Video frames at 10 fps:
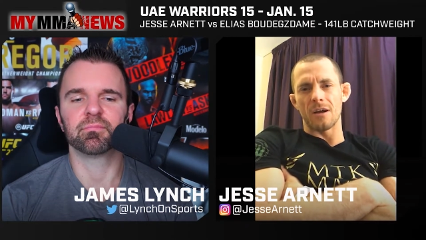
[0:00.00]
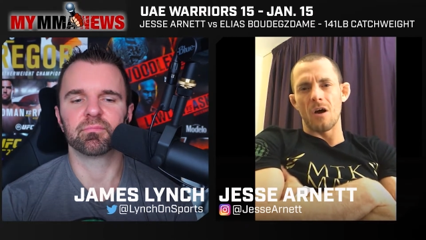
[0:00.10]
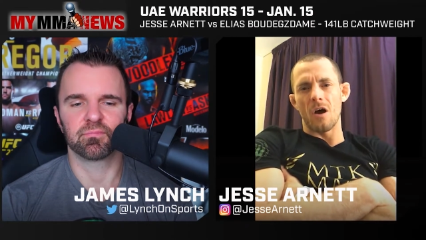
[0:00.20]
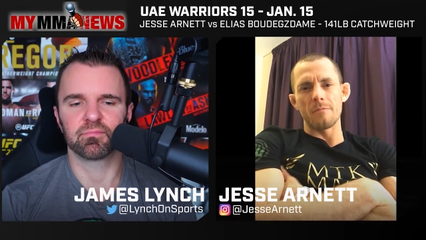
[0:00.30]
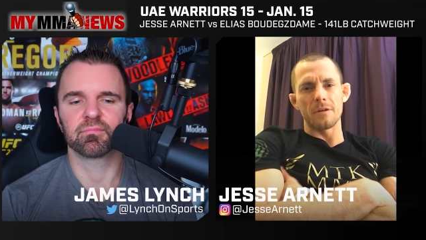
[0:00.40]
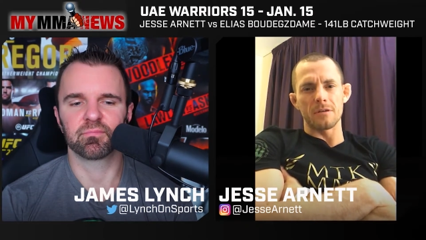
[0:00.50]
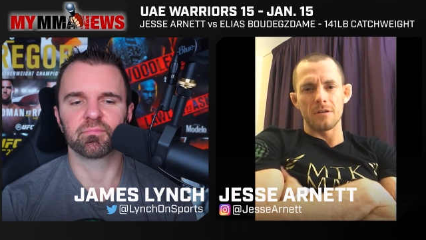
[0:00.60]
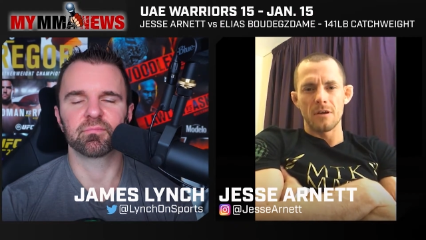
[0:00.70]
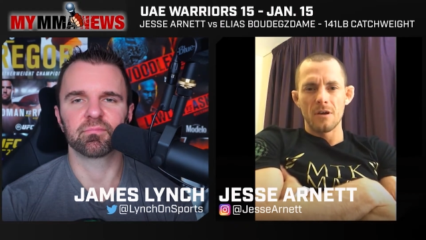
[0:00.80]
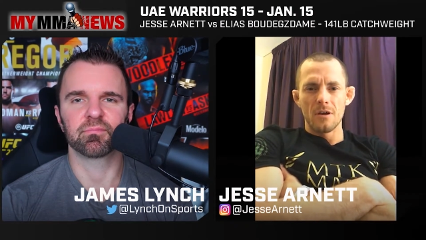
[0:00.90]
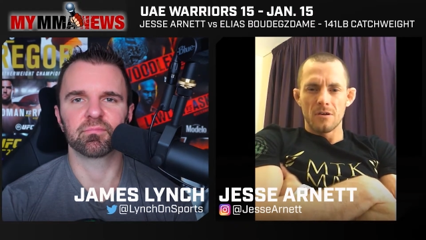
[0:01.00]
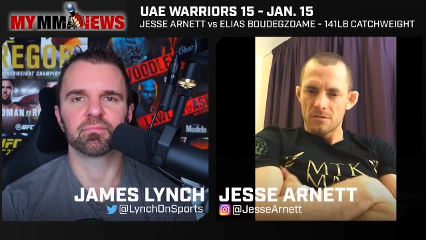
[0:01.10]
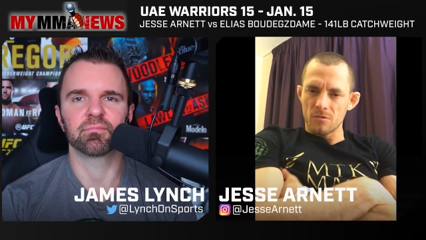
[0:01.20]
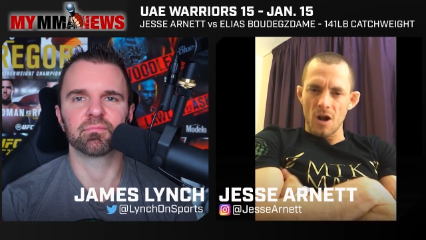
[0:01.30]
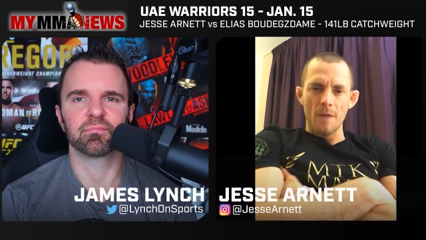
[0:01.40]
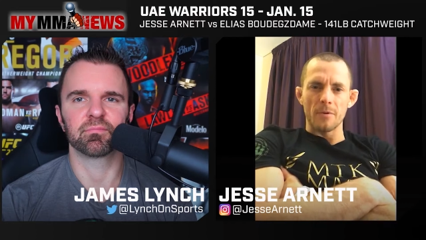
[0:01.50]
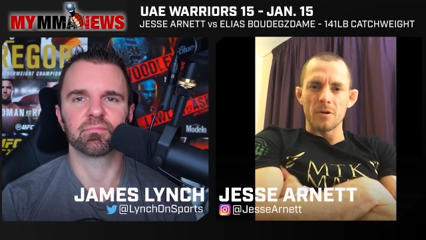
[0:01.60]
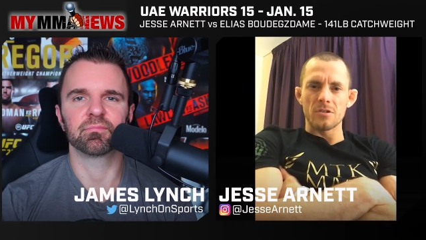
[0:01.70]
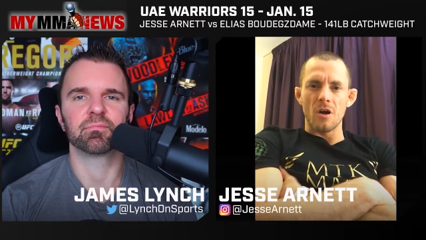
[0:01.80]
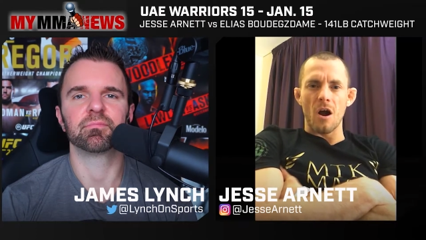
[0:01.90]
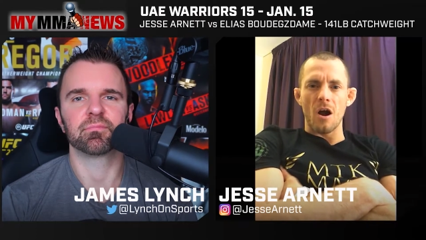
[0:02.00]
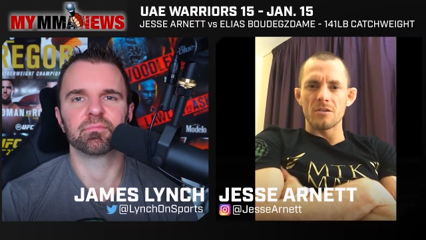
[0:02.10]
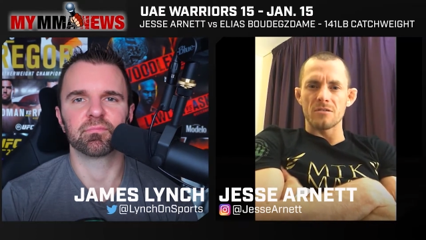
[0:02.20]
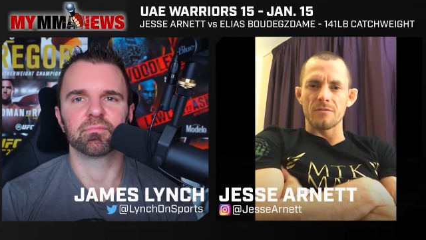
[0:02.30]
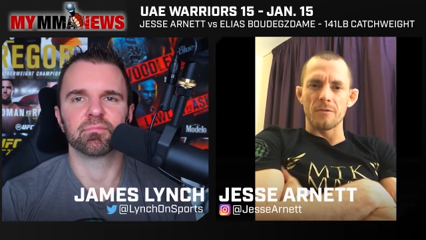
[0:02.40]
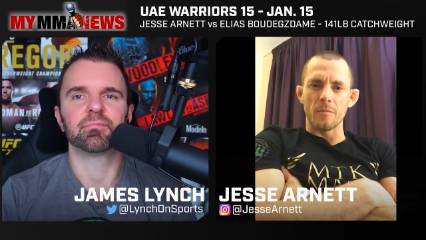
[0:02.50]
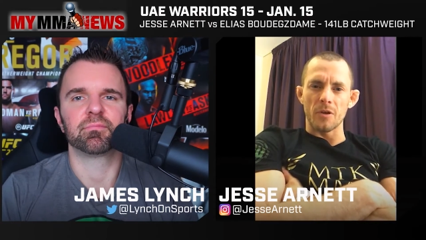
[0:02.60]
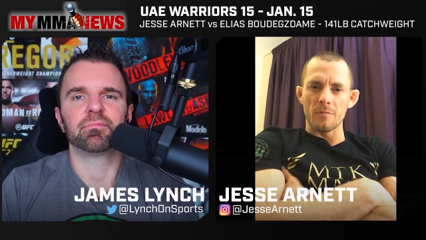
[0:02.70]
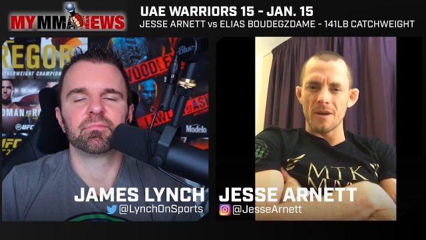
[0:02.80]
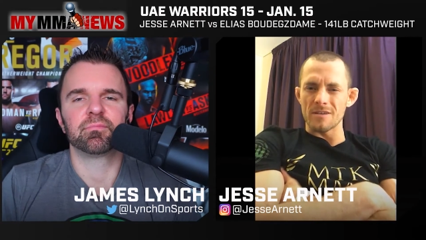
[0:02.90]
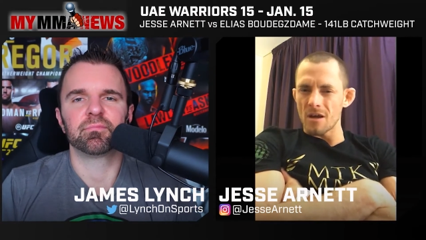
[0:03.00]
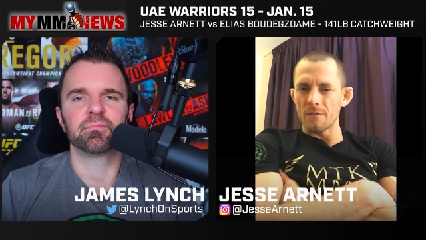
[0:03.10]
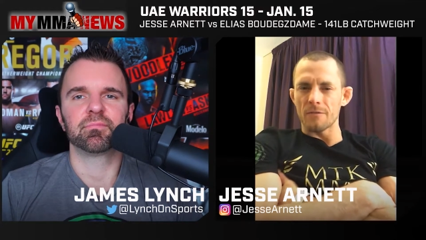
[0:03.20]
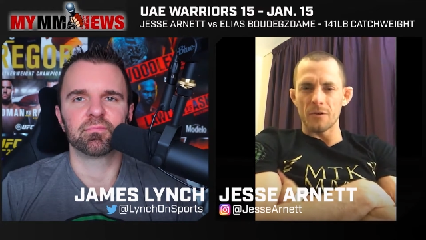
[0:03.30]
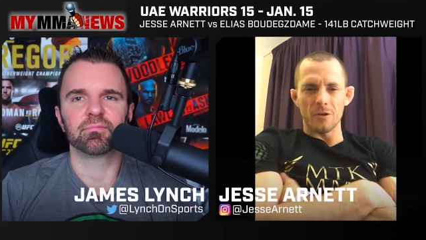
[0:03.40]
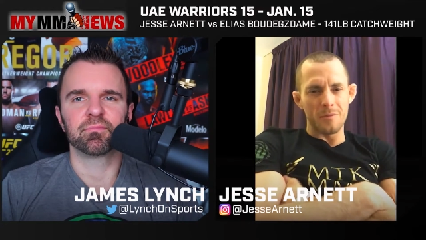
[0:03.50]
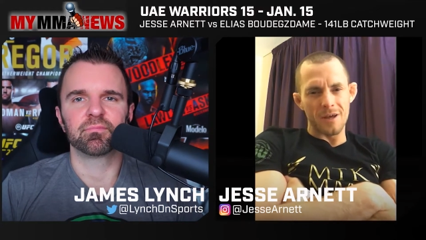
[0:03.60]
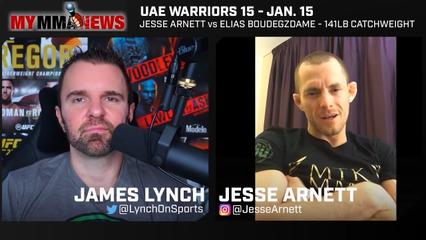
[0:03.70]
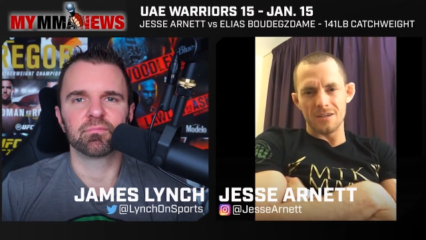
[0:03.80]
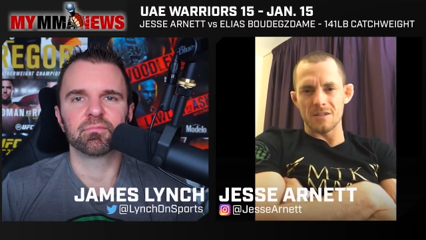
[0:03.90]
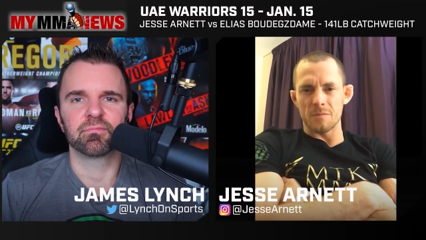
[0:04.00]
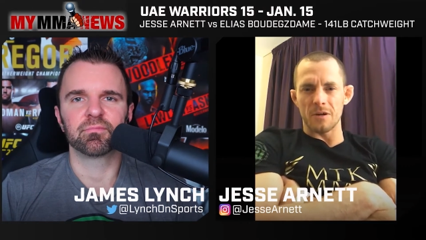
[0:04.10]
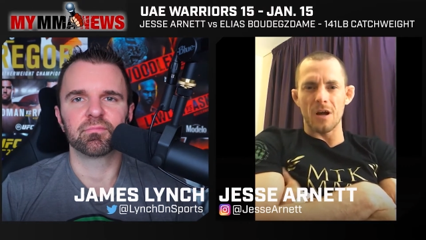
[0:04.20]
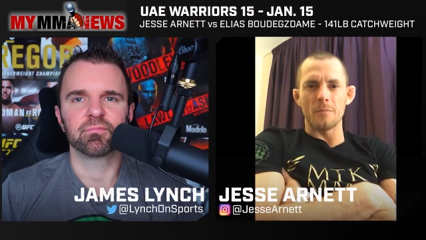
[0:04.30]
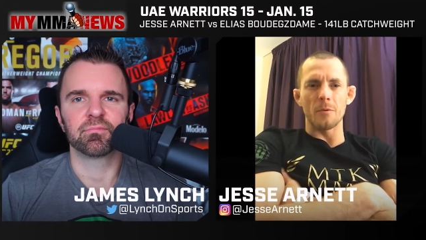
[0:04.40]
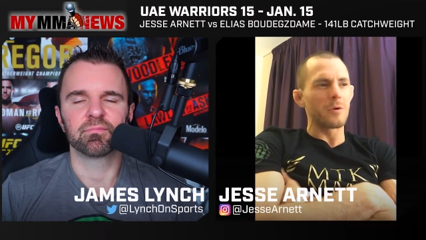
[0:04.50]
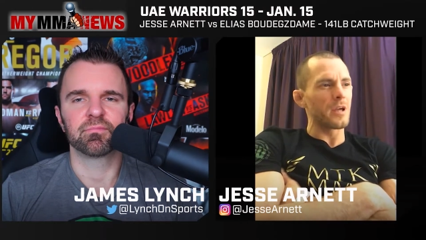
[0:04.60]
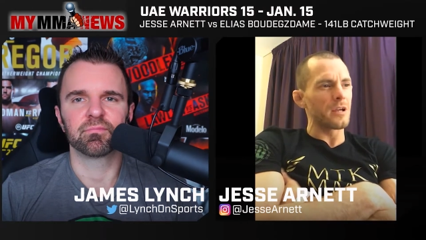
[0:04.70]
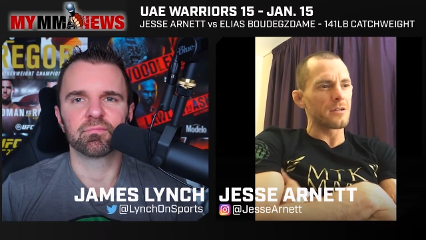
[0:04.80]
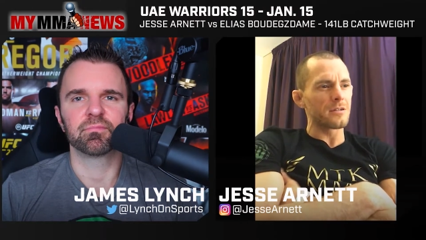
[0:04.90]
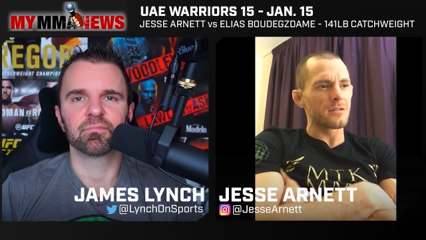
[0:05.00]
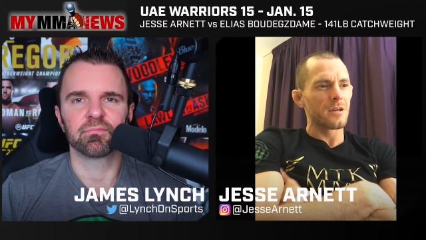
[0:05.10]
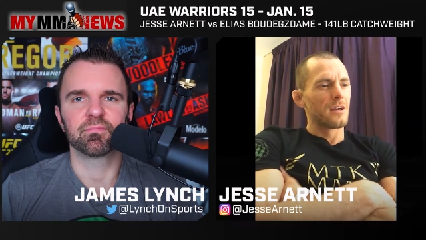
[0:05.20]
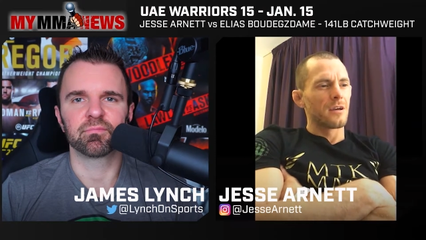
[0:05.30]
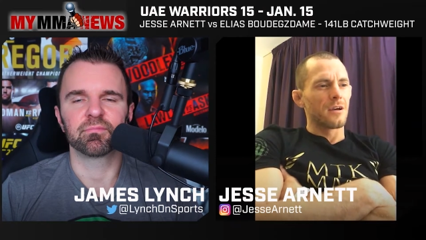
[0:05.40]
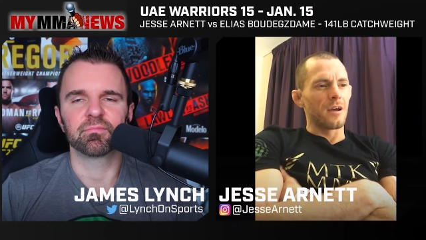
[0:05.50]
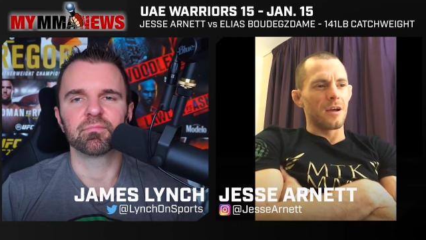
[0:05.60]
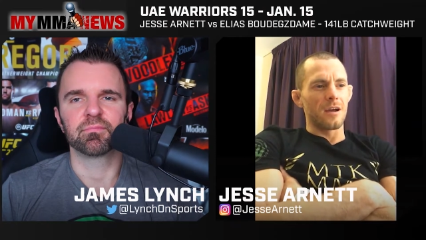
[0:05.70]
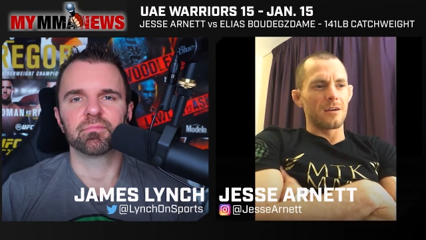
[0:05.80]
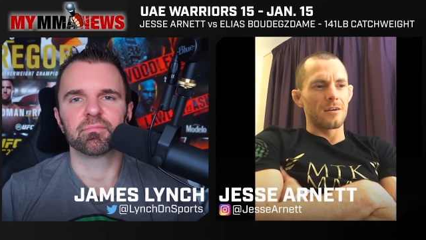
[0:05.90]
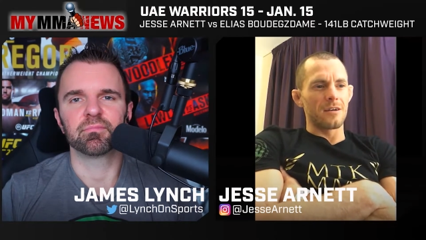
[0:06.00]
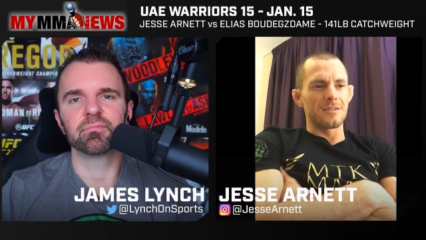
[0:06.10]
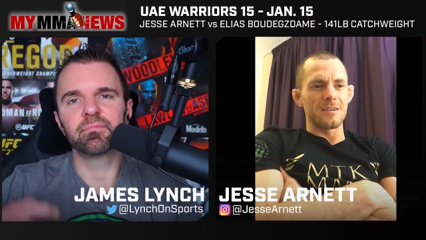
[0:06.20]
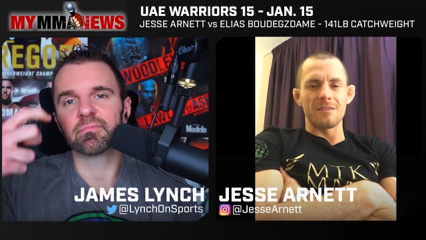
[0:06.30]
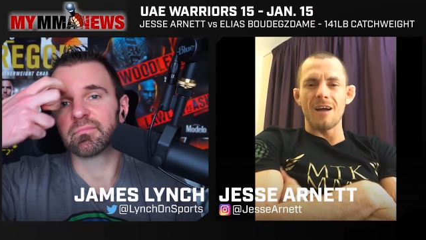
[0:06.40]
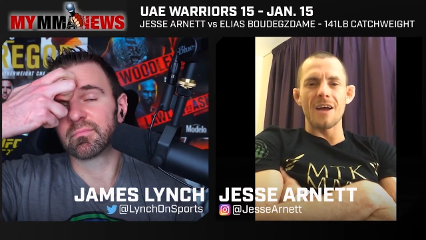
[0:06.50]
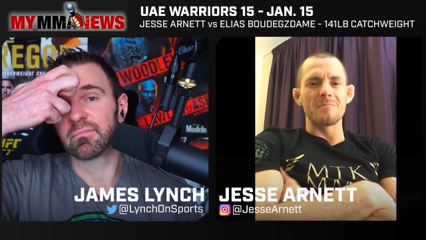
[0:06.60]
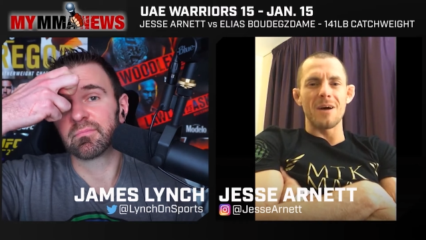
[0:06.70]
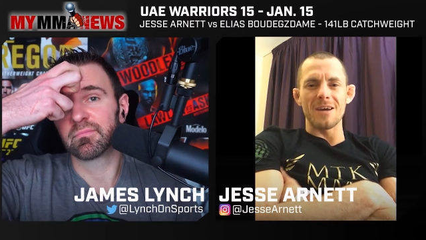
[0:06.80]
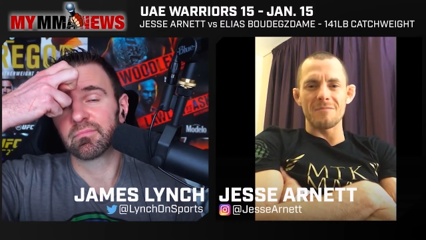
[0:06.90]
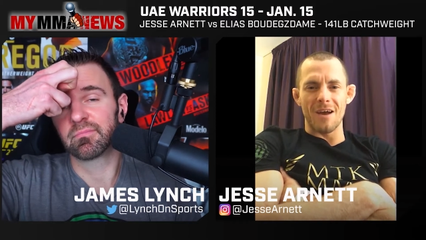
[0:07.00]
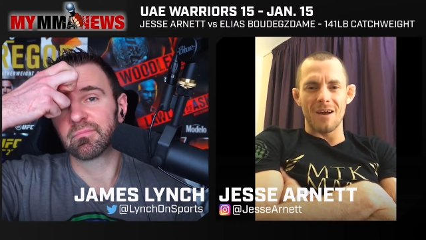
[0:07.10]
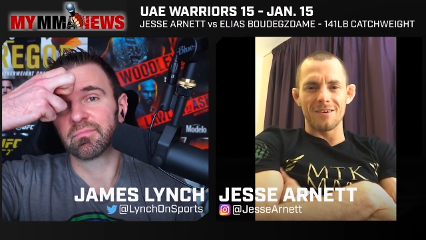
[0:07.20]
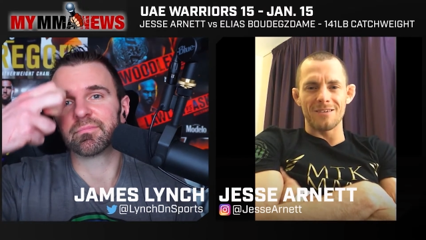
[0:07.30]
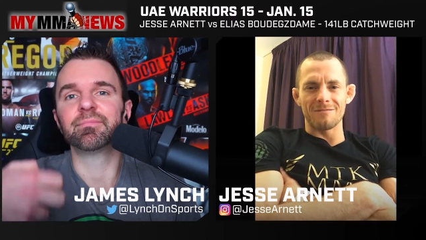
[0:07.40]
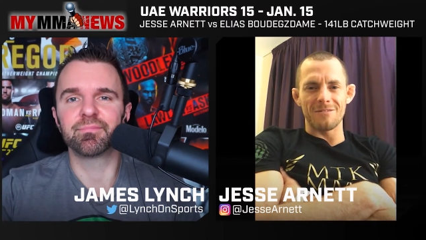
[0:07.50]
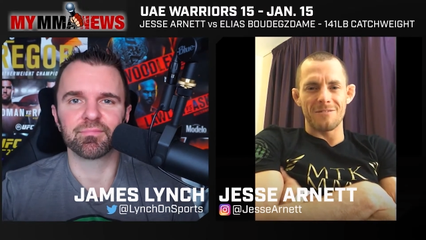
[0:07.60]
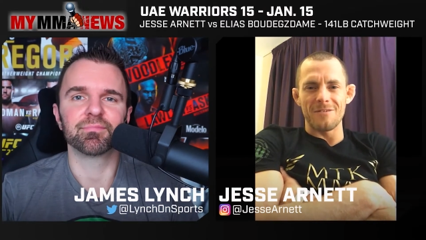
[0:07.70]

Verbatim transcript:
Speaker 1: I'm gonna hop in some grapplers guards and familiar myself a little bit because it's been a couple weeks, and it's like riding a bike, man.